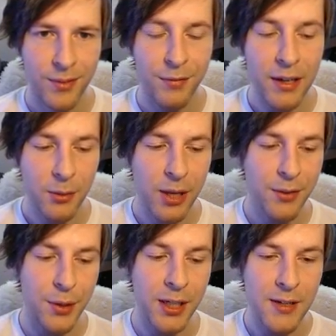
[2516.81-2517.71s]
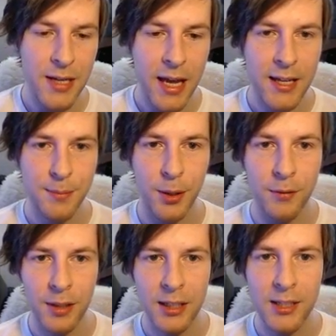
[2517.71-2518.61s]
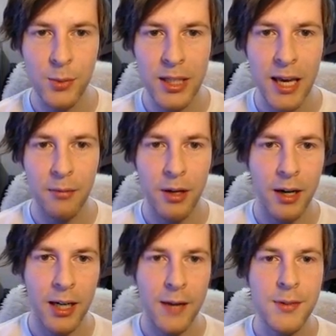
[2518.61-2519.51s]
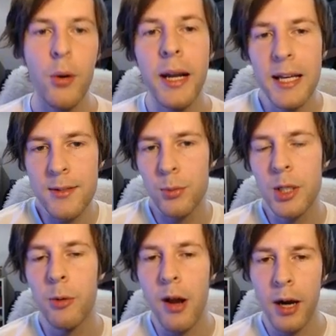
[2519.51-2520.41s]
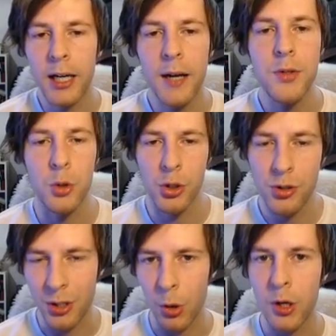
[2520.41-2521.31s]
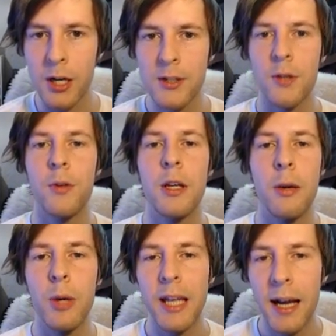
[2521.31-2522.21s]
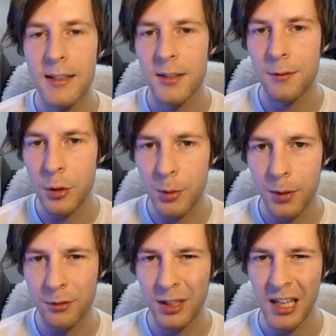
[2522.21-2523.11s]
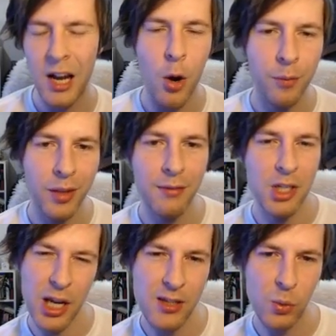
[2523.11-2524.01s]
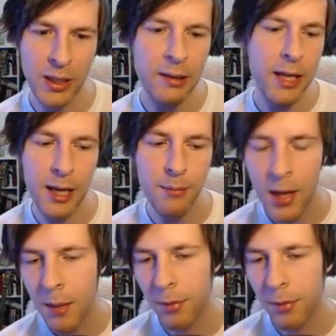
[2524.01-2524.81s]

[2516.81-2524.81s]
The fact that we have three cards in hand is perfect because we can run archives. Oh, I guess when you run archives, you choose the order. So if we, we can access a future perfect and hopefully have a chance of winning the game